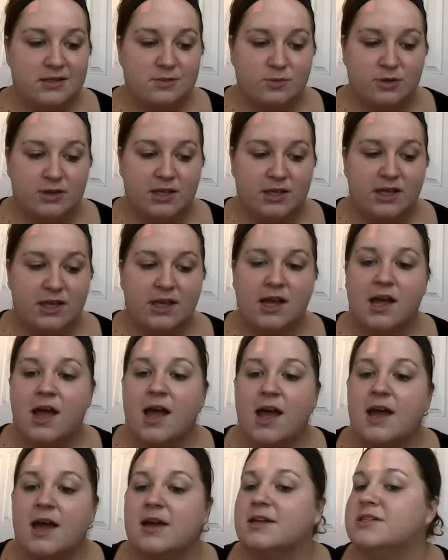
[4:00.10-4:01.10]
smoothly.
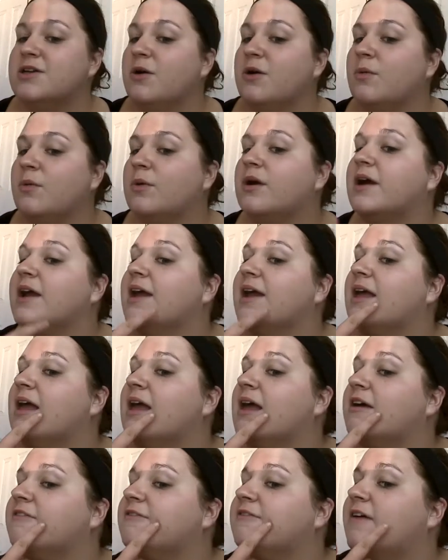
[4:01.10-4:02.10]
And don't worry
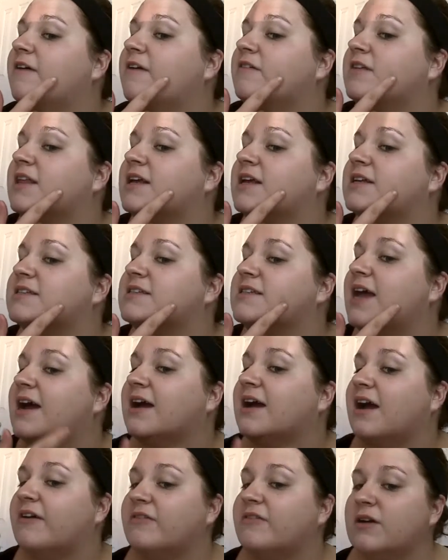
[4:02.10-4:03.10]
if everything is
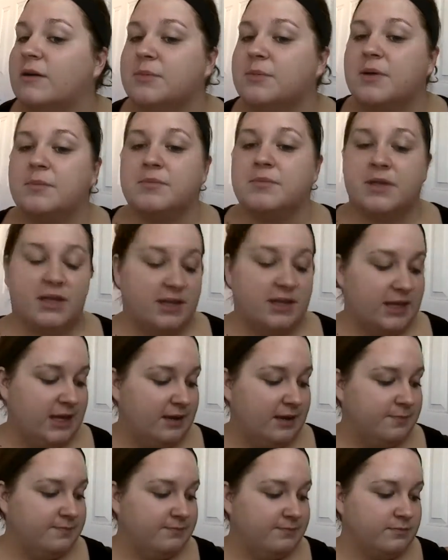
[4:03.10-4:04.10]
not covered up
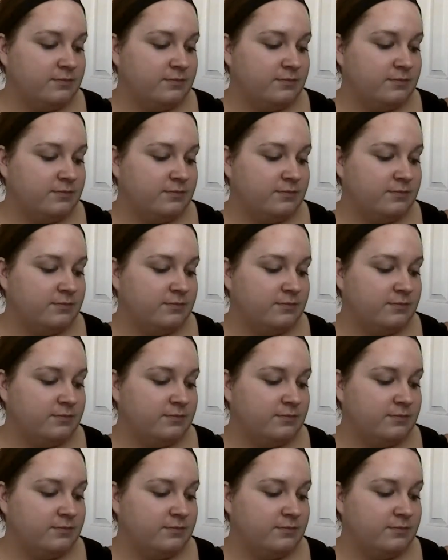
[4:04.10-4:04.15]
completely.